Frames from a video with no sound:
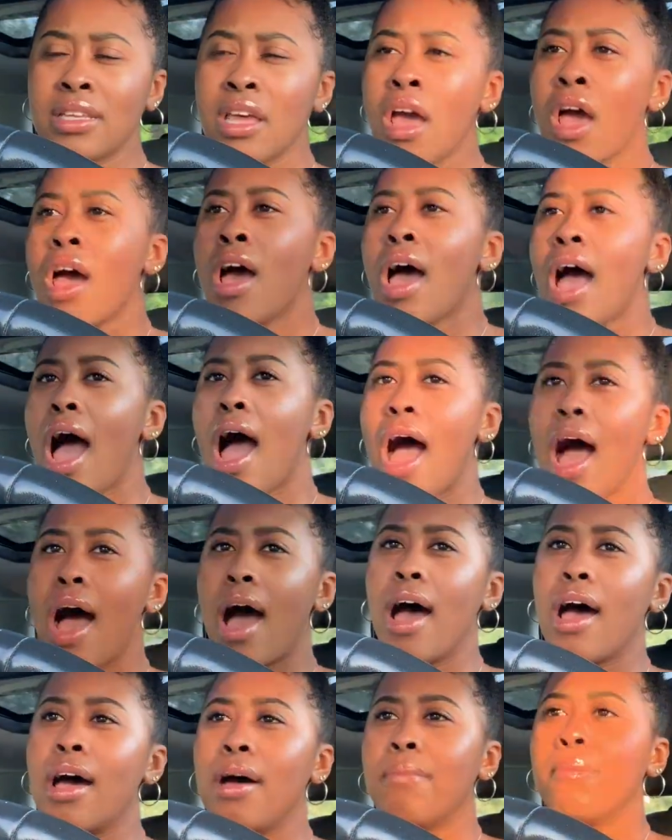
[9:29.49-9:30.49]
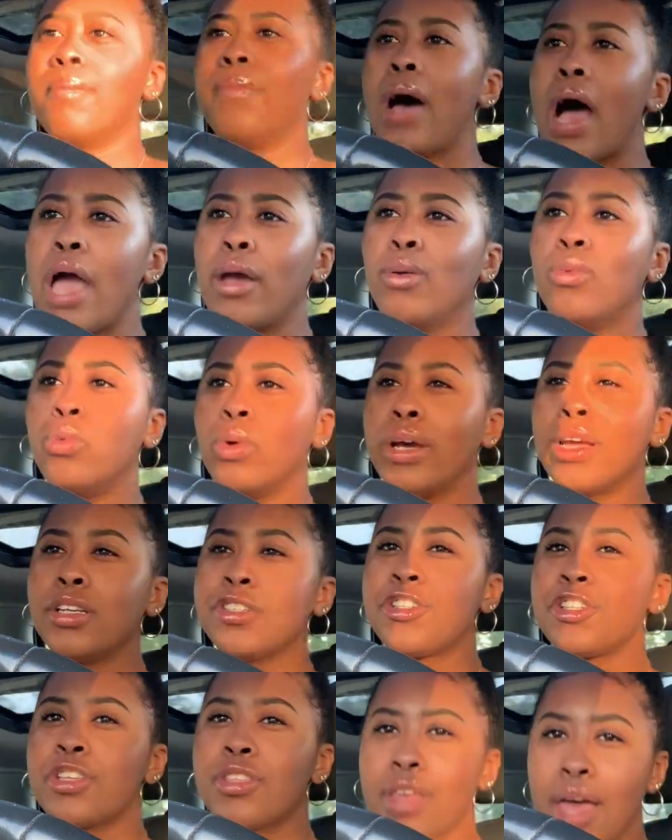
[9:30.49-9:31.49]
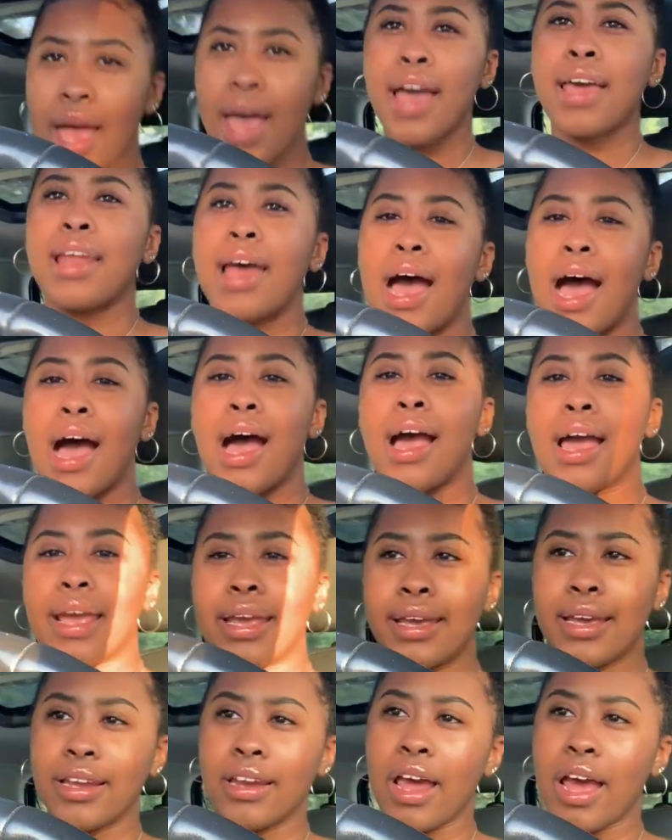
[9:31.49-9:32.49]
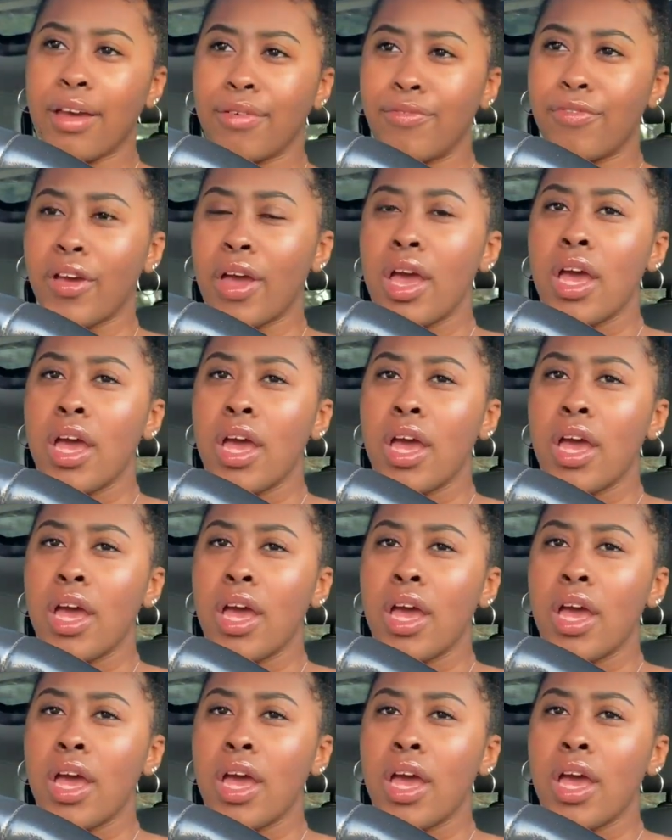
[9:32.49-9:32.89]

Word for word: Um, I wish that I could have